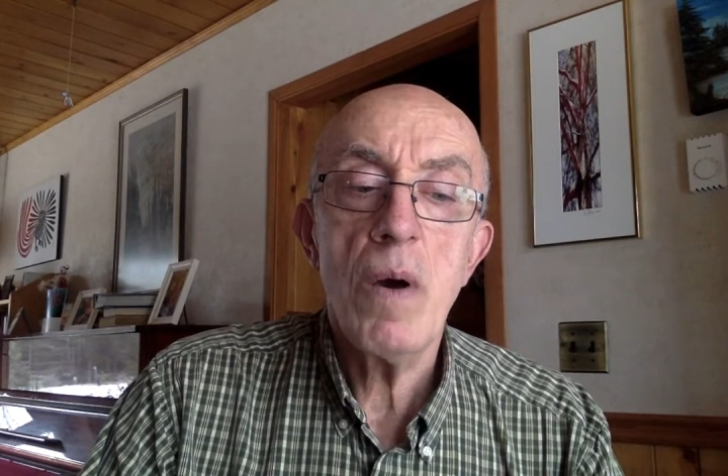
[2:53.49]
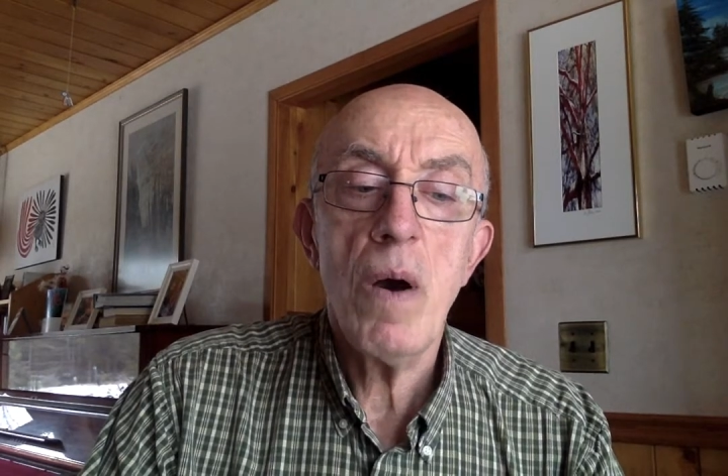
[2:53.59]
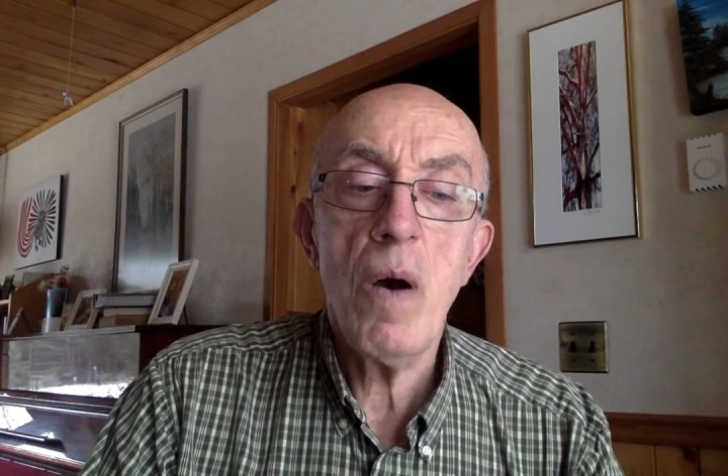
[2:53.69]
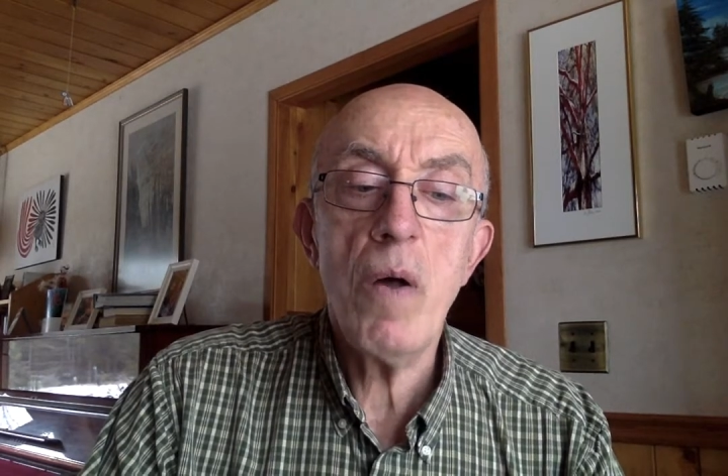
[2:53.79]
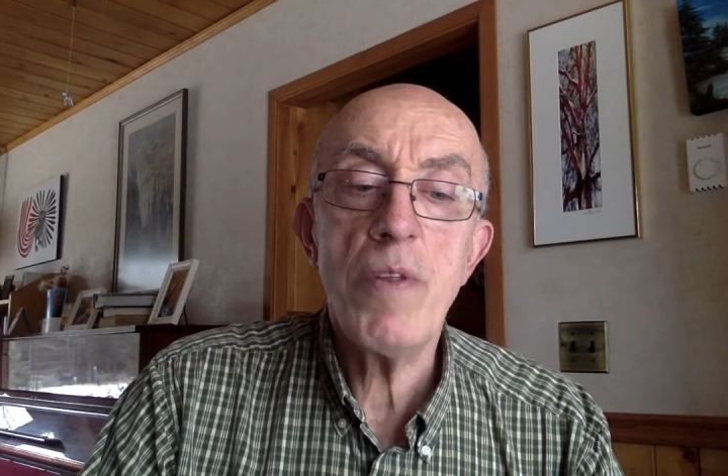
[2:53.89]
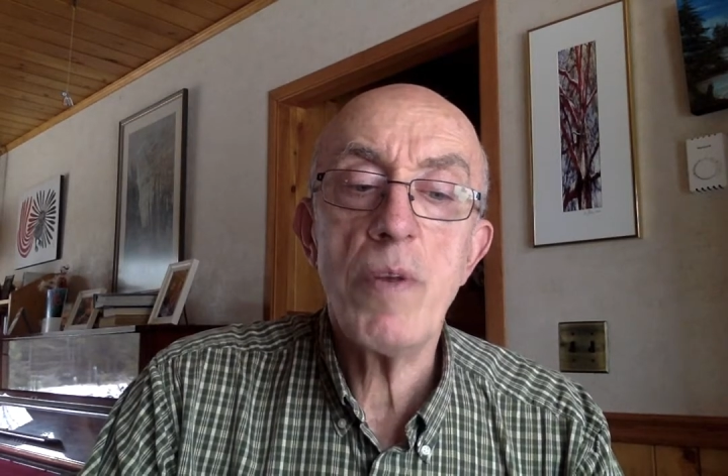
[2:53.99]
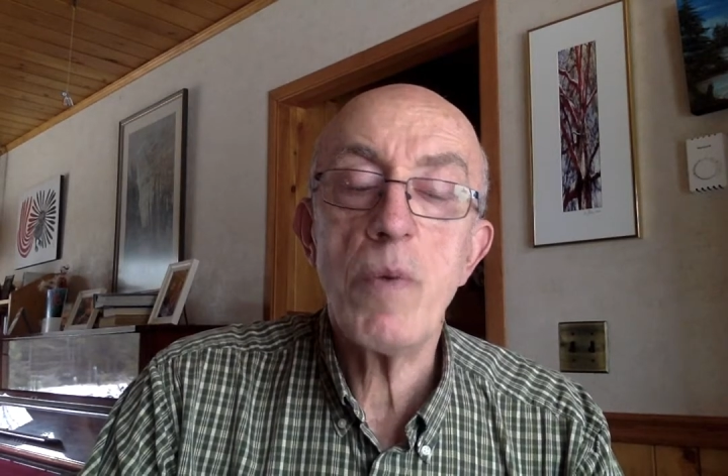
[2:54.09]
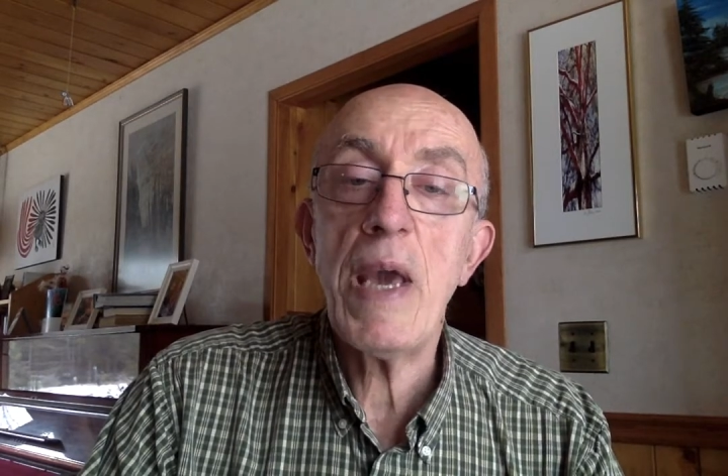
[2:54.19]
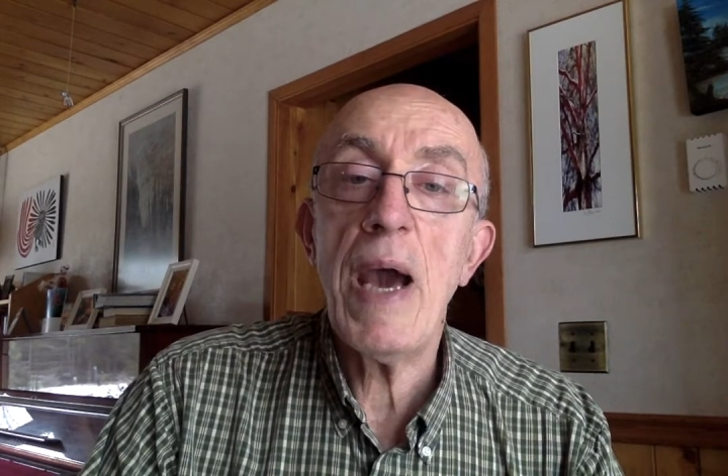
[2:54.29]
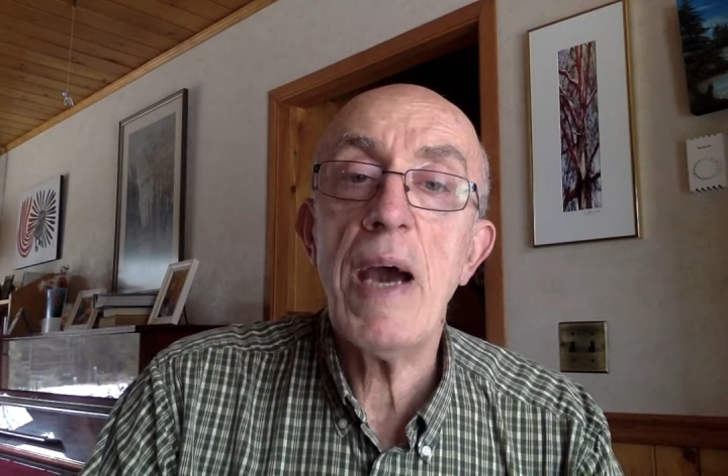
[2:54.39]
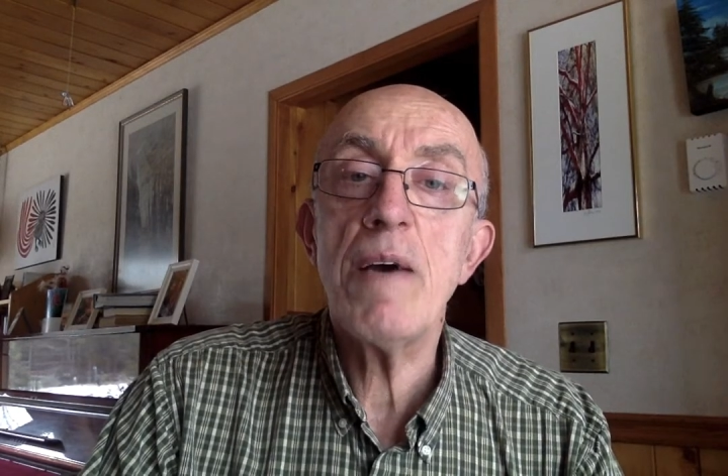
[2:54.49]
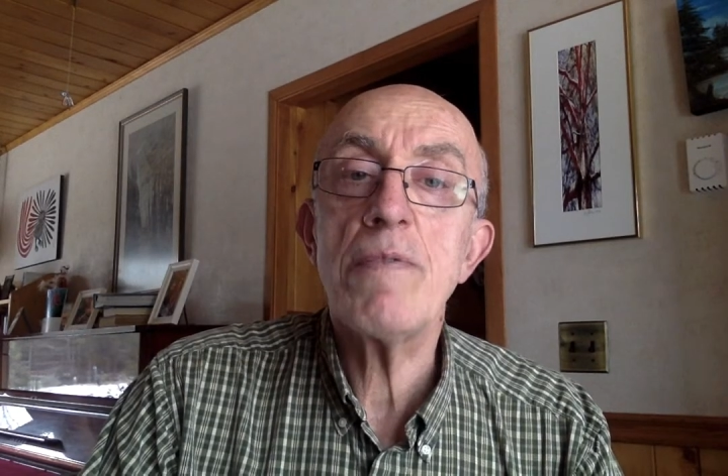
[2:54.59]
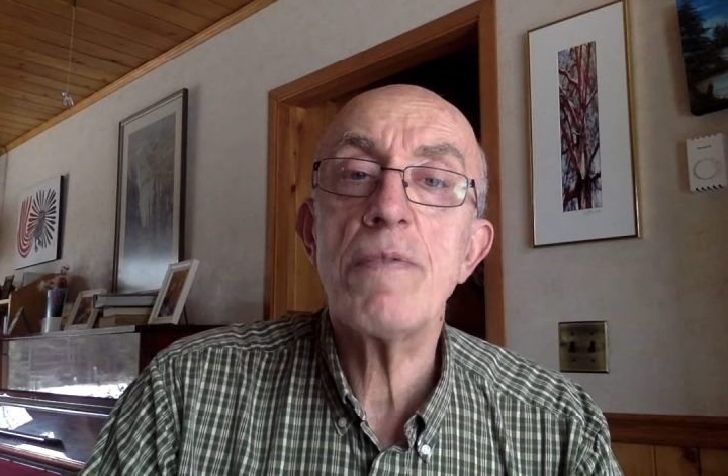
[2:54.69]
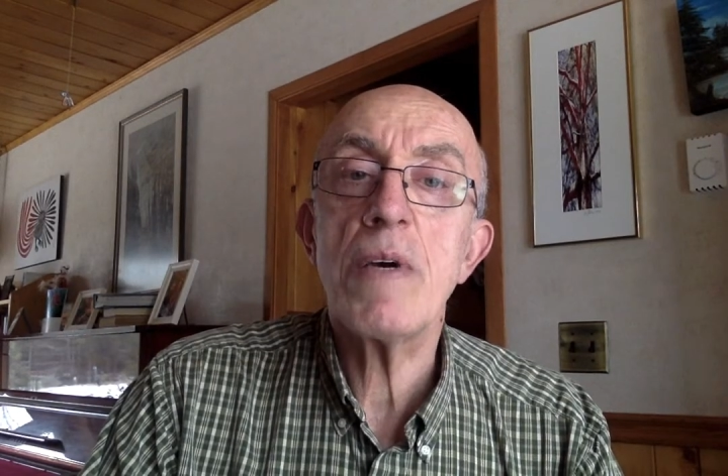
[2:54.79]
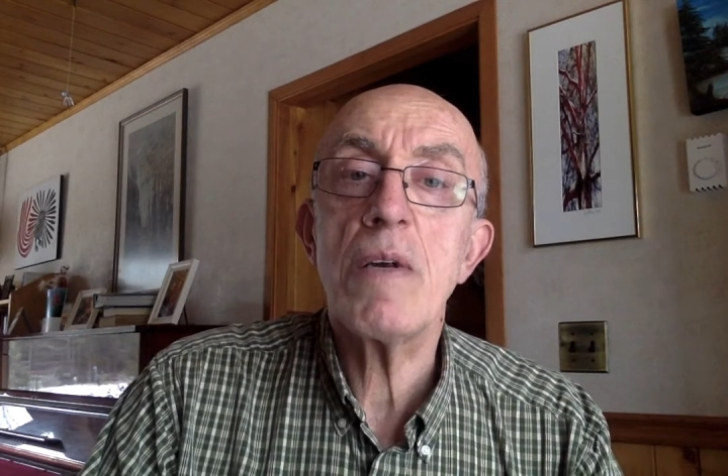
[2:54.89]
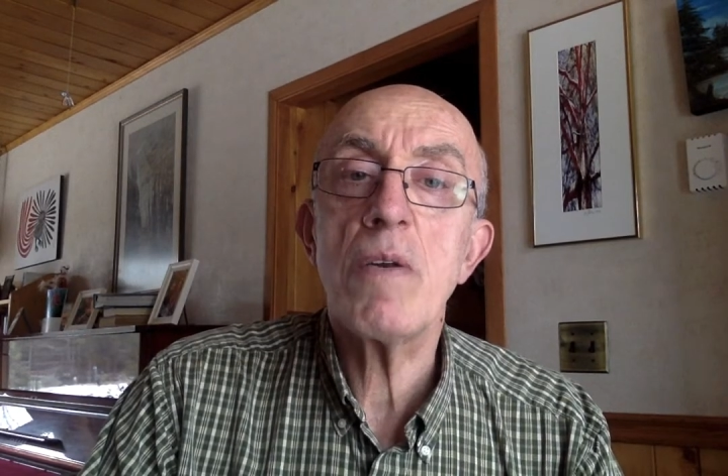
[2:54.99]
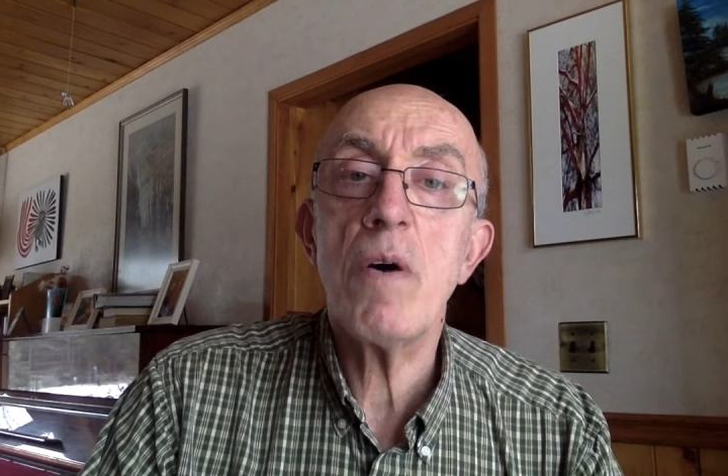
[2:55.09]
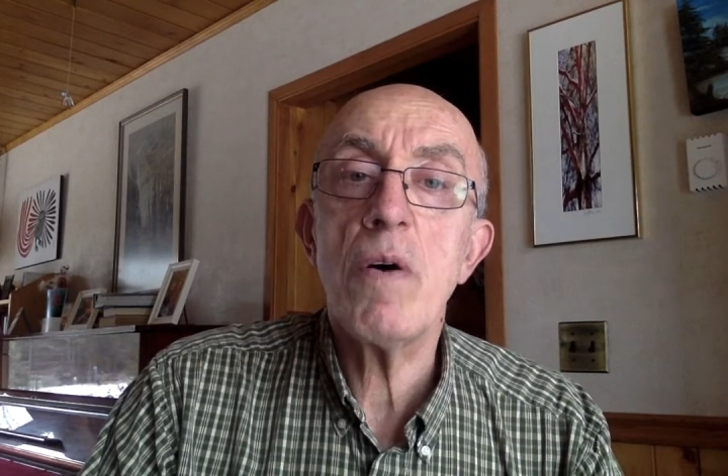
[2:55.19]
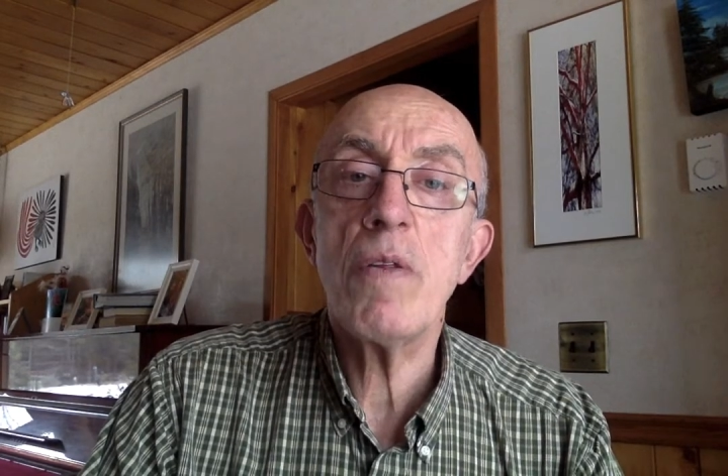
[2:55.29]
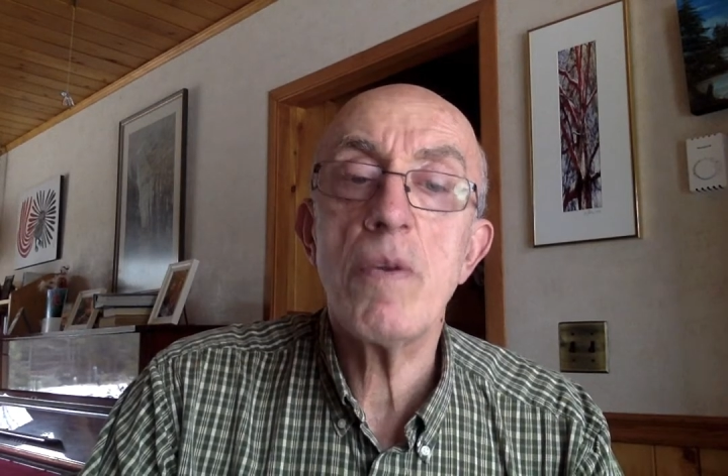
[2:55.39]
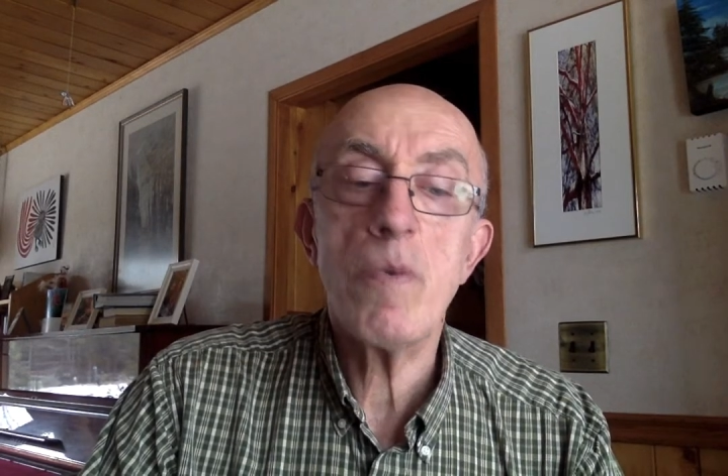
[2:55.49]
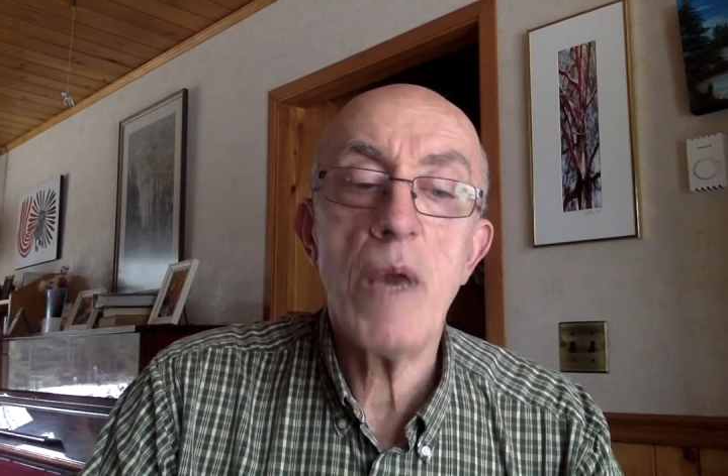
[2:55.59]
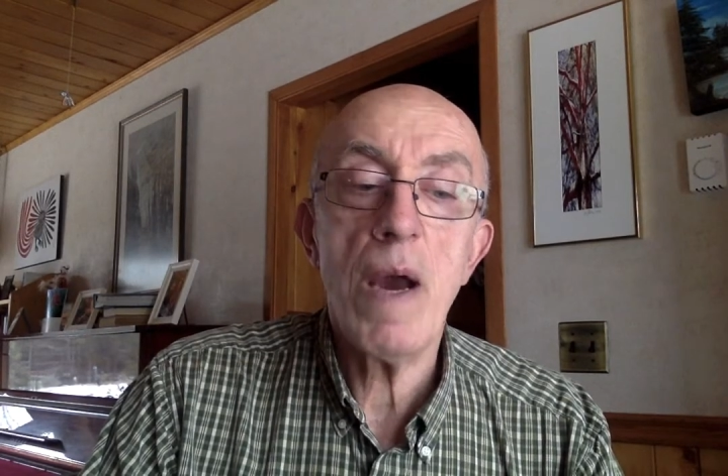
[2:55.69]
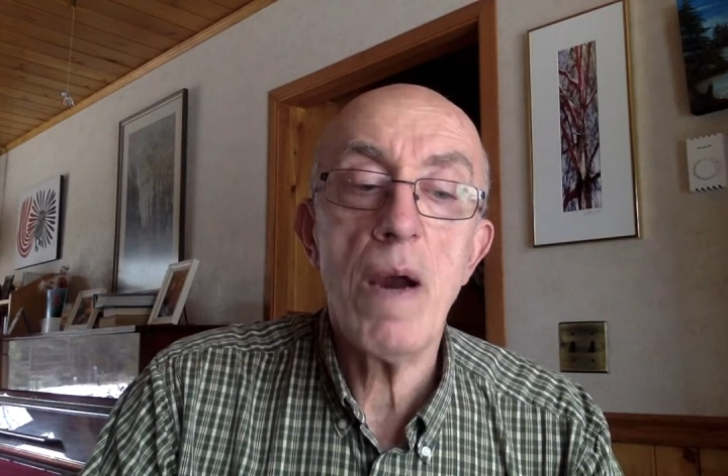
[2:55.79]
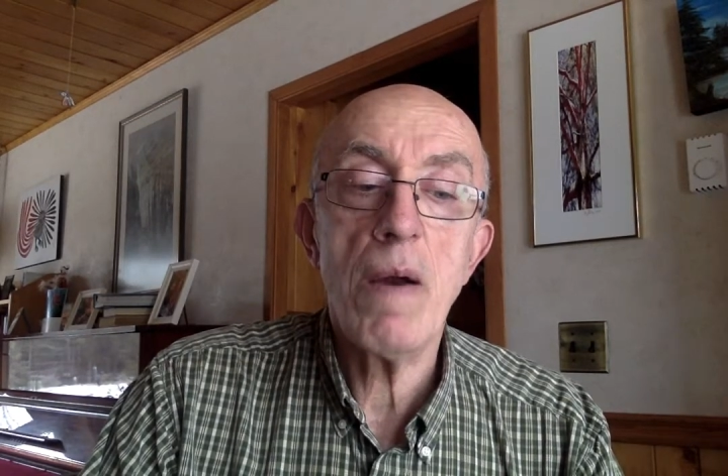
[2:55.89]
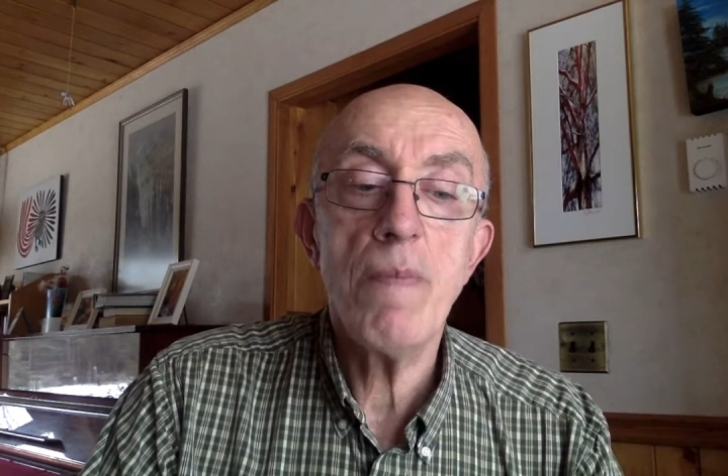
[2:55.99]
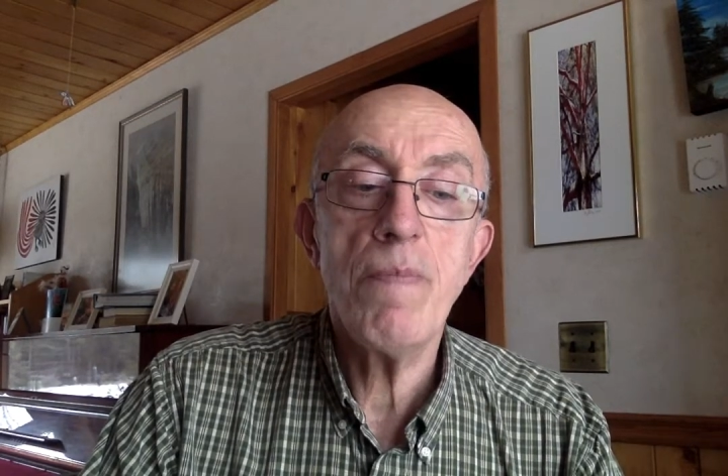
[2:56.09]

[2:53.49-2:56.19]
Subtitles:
all that we have and all that we are.